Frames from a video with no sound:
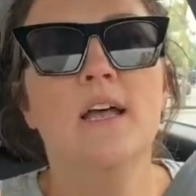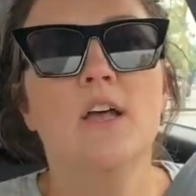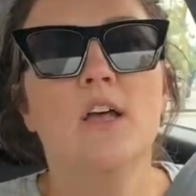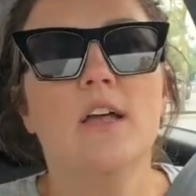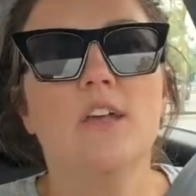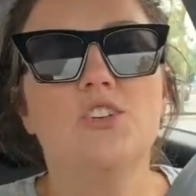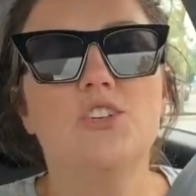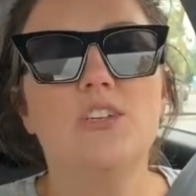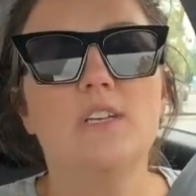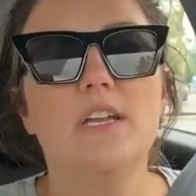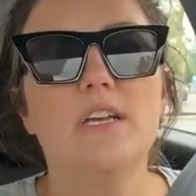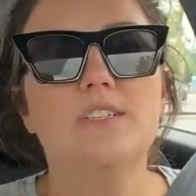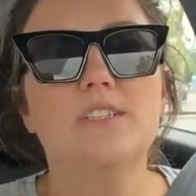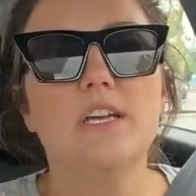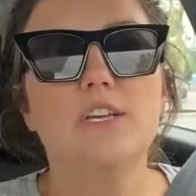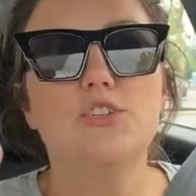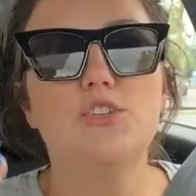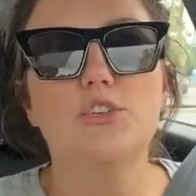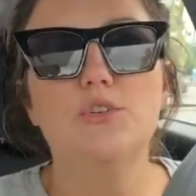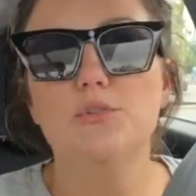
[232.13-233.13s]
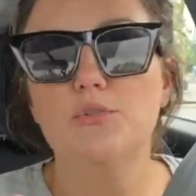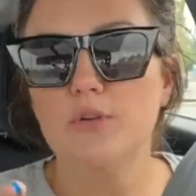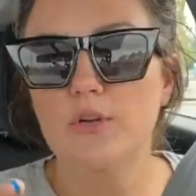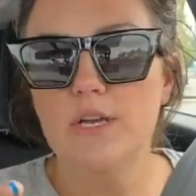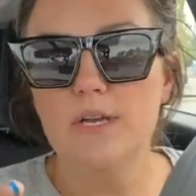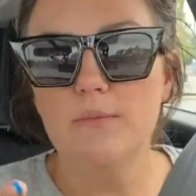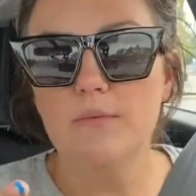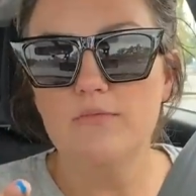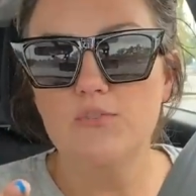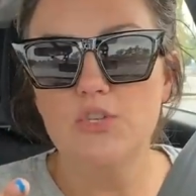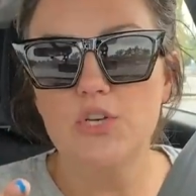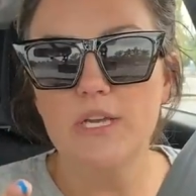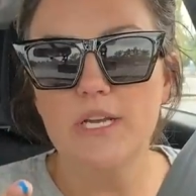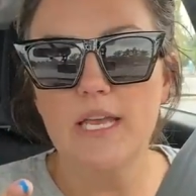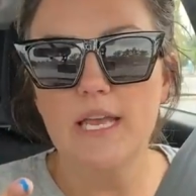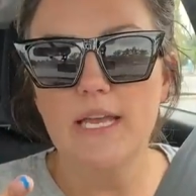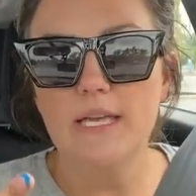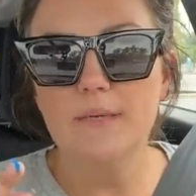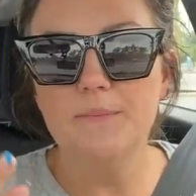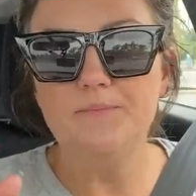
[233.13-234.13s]
She does like 2 cream of
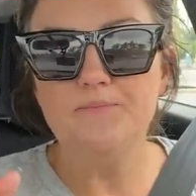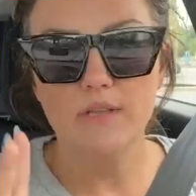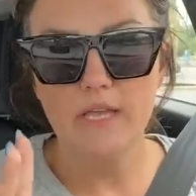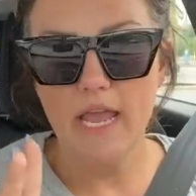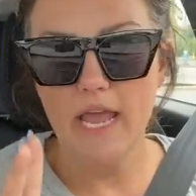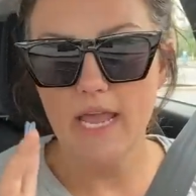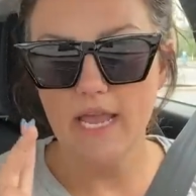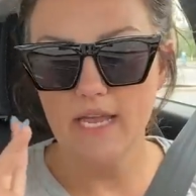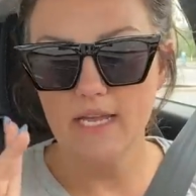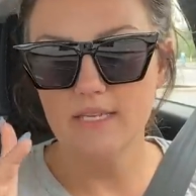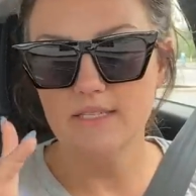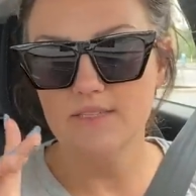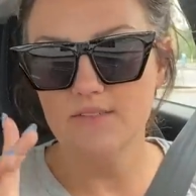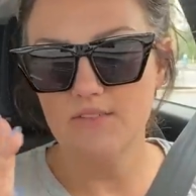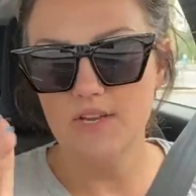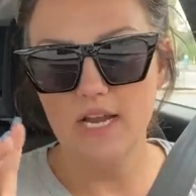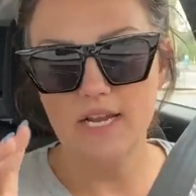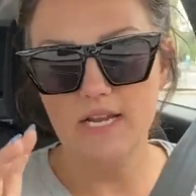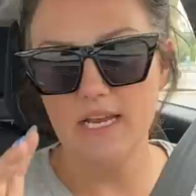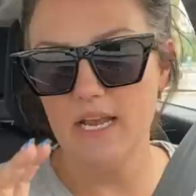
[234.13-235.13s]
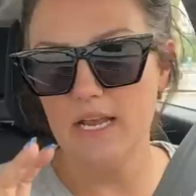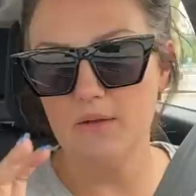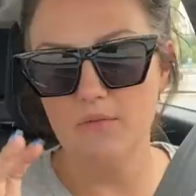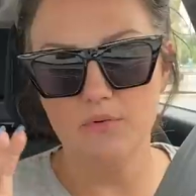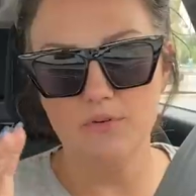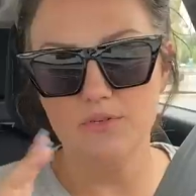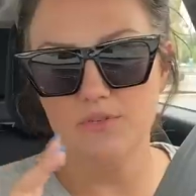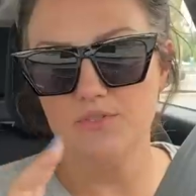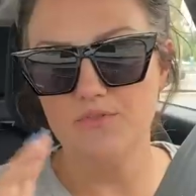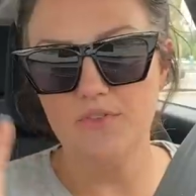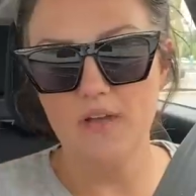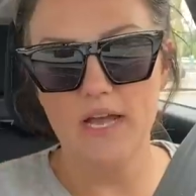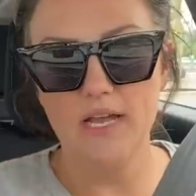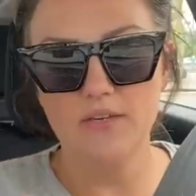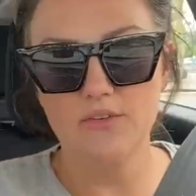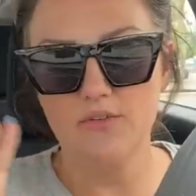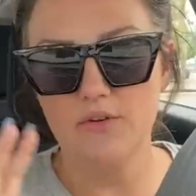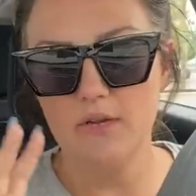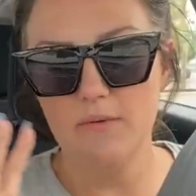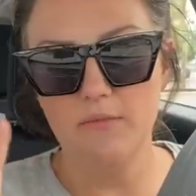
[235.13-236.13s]
chicken cans of 98 reduced
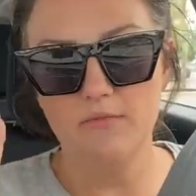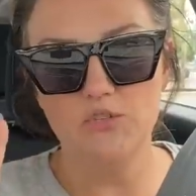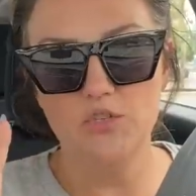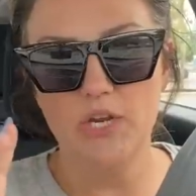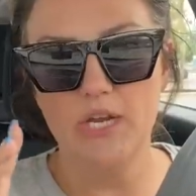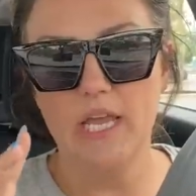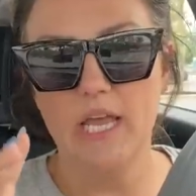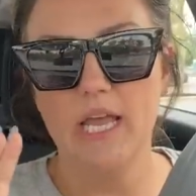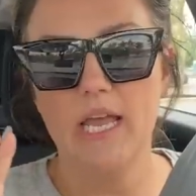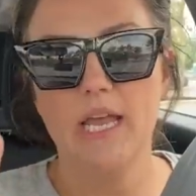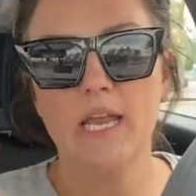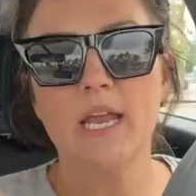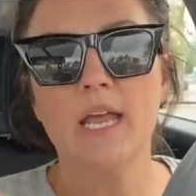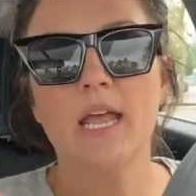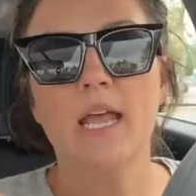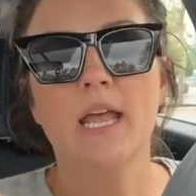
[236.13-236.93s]
fat cream of chicken,